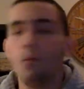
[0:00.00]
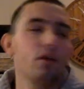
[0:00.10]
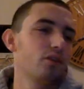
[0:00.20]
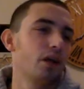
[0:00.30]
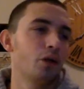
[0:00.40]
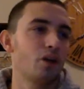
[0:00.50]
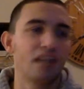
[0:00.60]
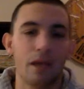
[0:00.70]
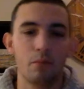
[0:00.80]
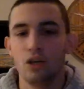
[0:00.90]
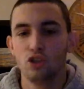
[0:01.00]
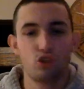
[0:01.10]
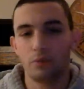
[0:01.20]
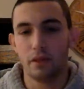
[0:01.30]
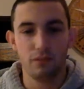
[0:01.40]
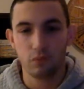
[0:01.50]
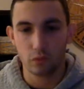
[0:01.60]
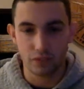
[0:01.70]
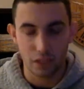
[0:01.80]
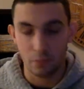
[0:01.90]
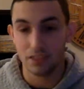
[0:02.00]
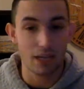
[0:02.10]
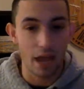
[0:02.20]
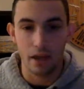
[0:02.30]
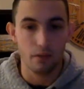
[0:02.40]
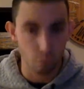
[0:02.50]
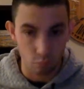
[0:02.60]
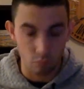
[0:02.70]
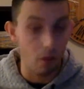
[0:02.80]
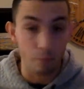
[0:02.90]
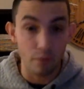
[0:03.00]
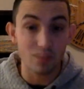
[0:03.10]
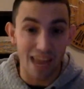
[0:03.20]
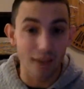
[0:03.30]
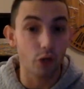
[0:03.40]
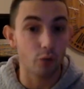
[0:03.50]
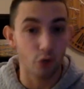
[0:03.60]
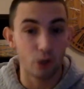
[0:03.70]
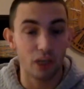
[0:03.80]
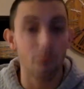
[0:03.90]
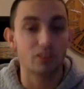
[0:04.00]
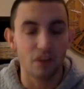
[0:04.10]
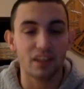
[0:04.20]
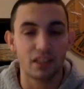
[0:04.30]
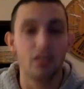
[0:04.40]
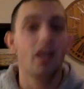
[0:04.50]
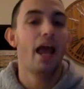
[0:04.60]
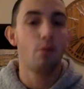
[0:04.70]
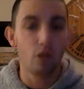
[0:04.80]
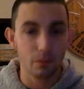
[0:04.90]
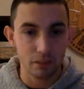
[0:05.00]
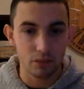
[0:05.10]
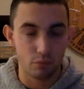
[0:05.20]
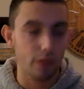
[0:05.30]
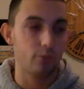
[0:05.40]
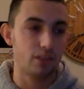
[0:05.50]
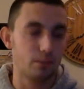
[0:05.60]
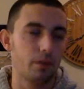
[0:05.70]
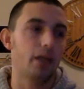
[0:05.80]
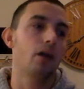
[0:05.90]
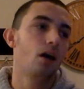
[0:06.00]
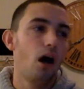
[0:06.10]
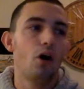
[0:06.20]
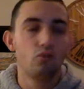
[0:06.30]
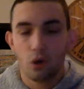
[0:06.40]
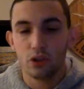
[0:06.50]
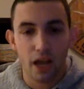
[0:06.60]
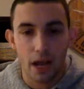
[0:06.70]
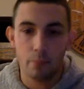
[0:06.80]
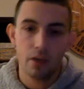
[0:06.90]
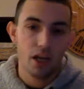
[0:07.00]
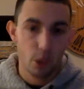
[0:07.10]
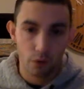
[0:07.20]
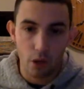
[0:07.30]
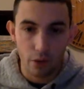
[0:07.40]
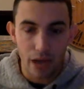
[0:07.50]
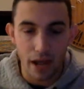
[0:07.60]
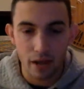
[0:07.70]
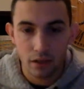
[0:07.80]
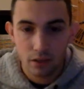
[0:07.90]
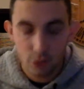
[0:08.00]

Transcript: whether or not Notre Dame should have been the fourth team. Because, again, there was anger when Notre Dame was selected, and one of the big reasons being, Notre Dame, here we go again.